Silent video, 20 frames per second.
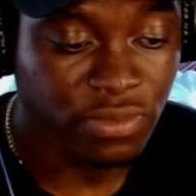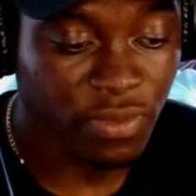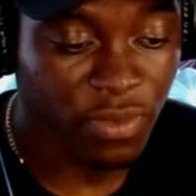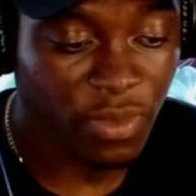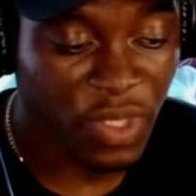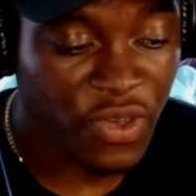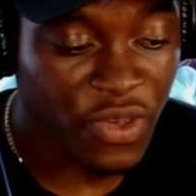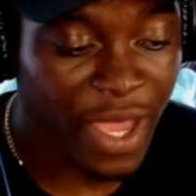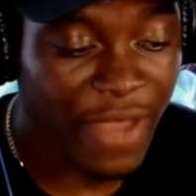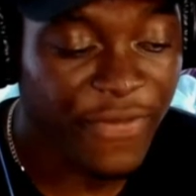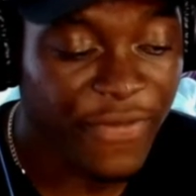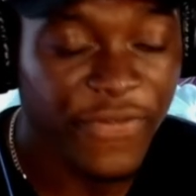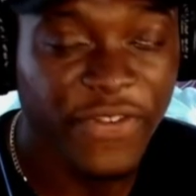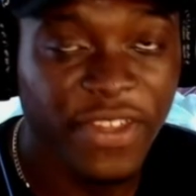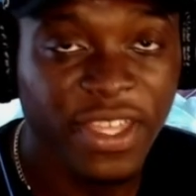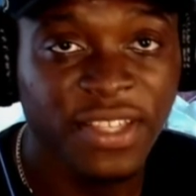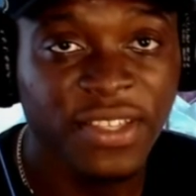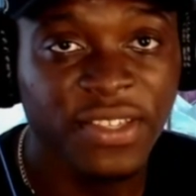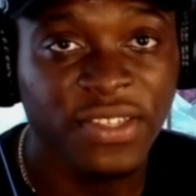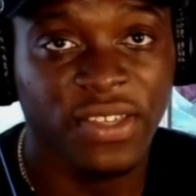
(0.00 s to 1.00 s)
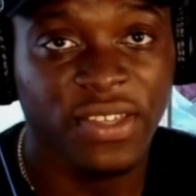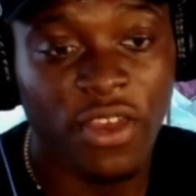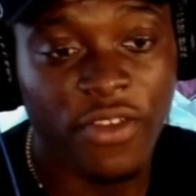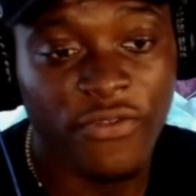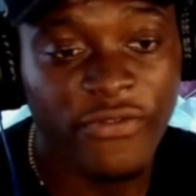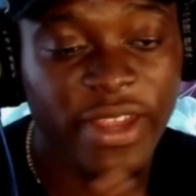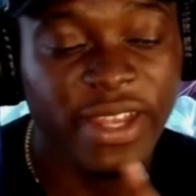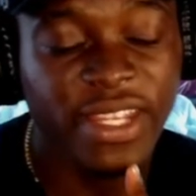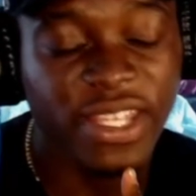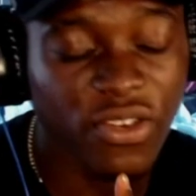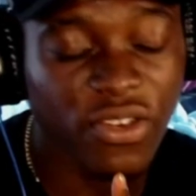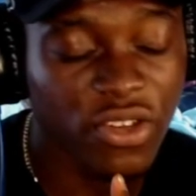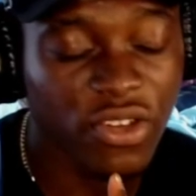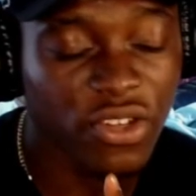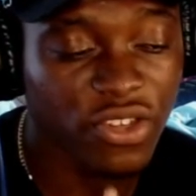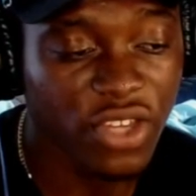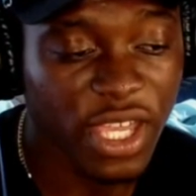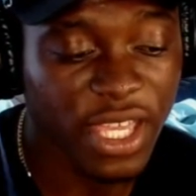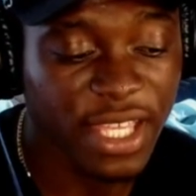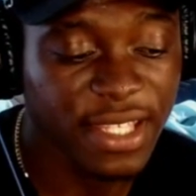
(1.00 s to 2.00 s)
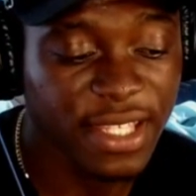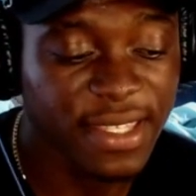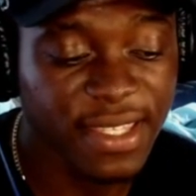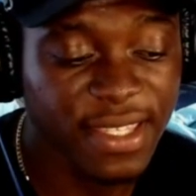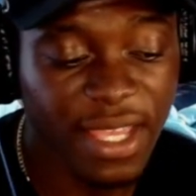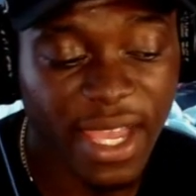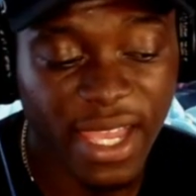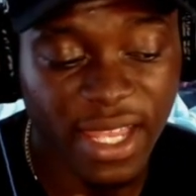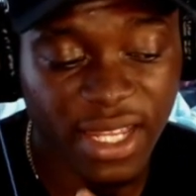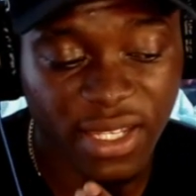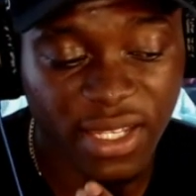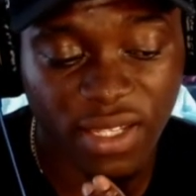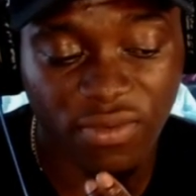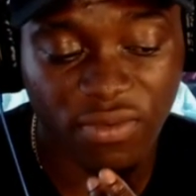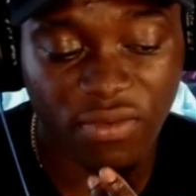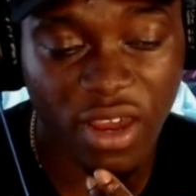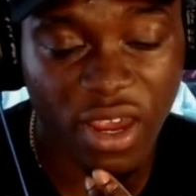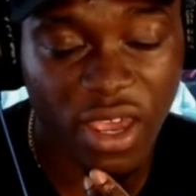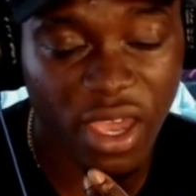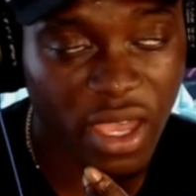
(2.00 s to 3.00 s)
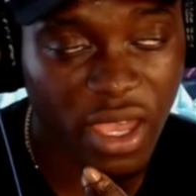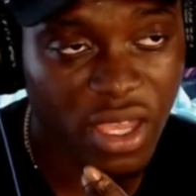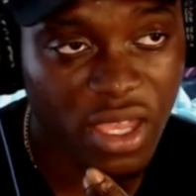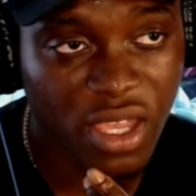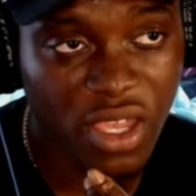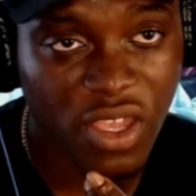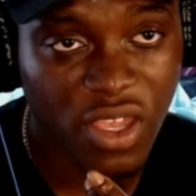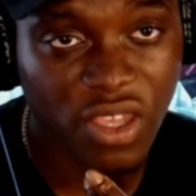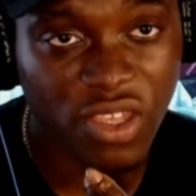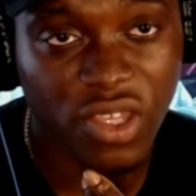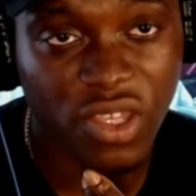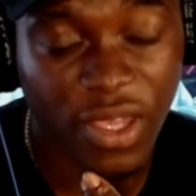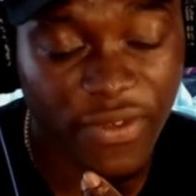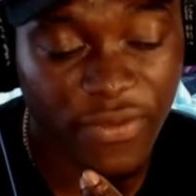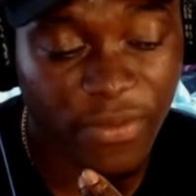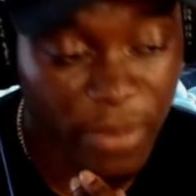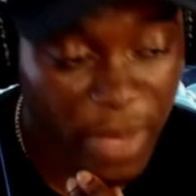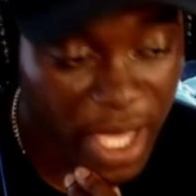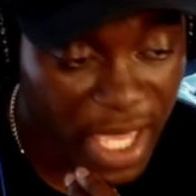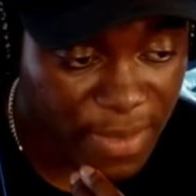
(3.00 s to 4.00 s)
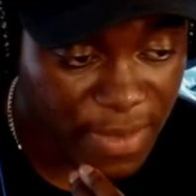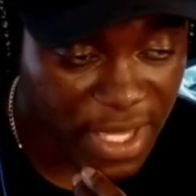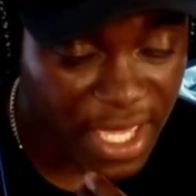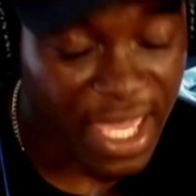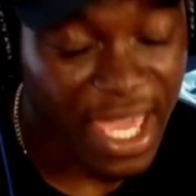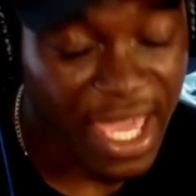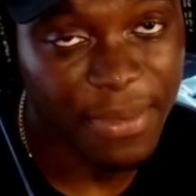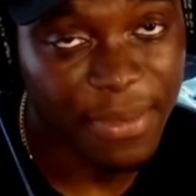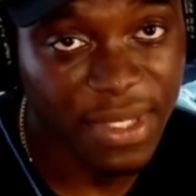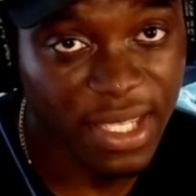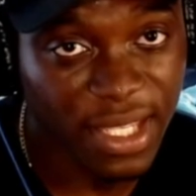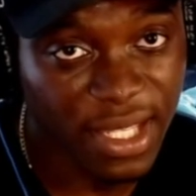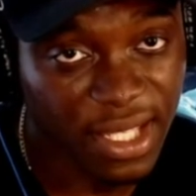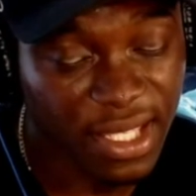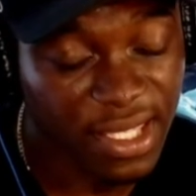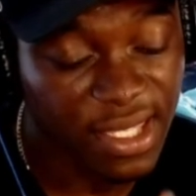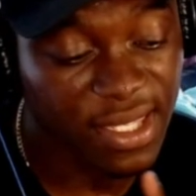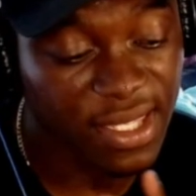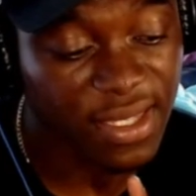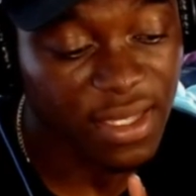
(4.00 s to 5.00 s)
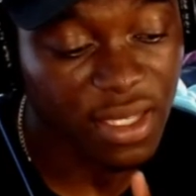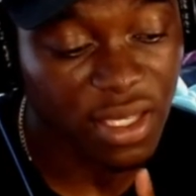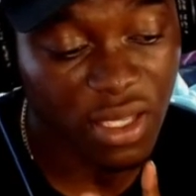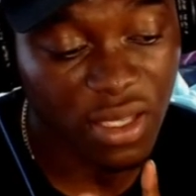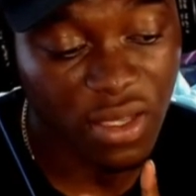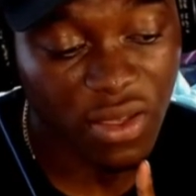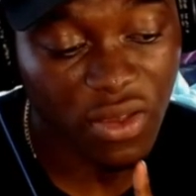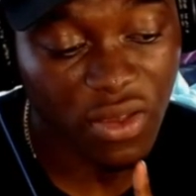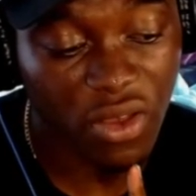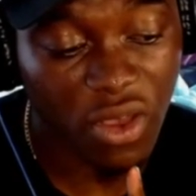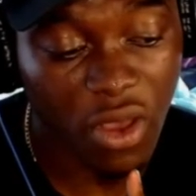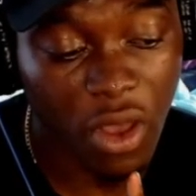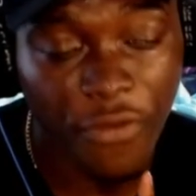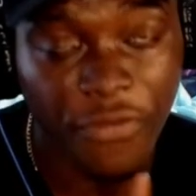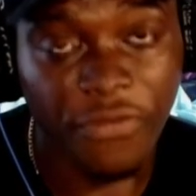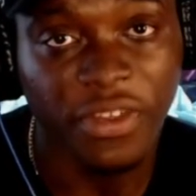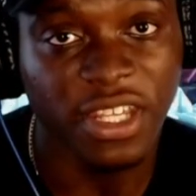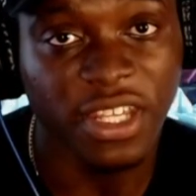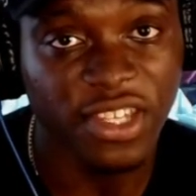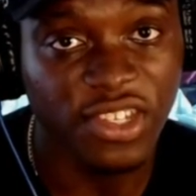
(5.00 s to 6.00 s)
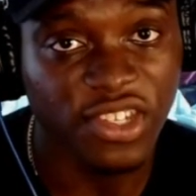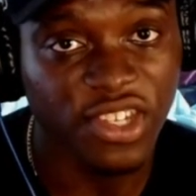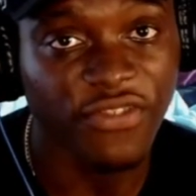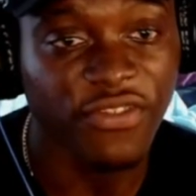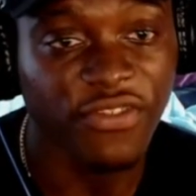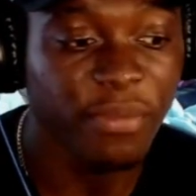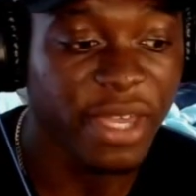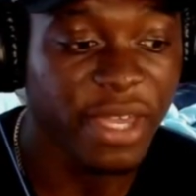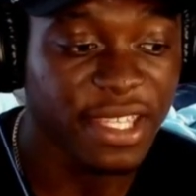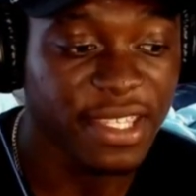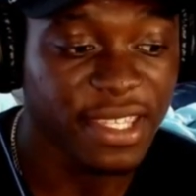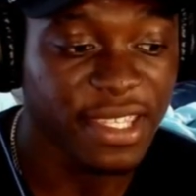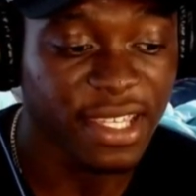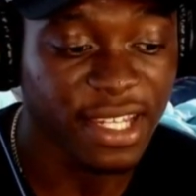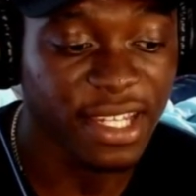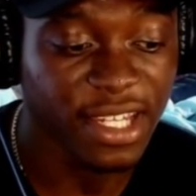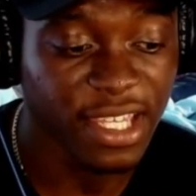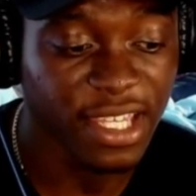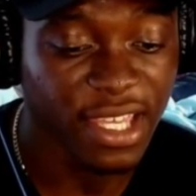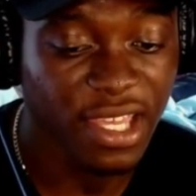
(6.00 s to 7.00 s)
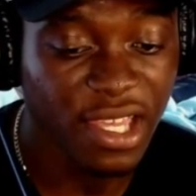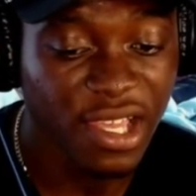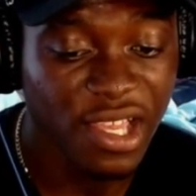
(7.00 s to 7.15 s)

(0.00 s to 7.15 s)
You have things already on your inside where you have maybe captains offing each other, basically.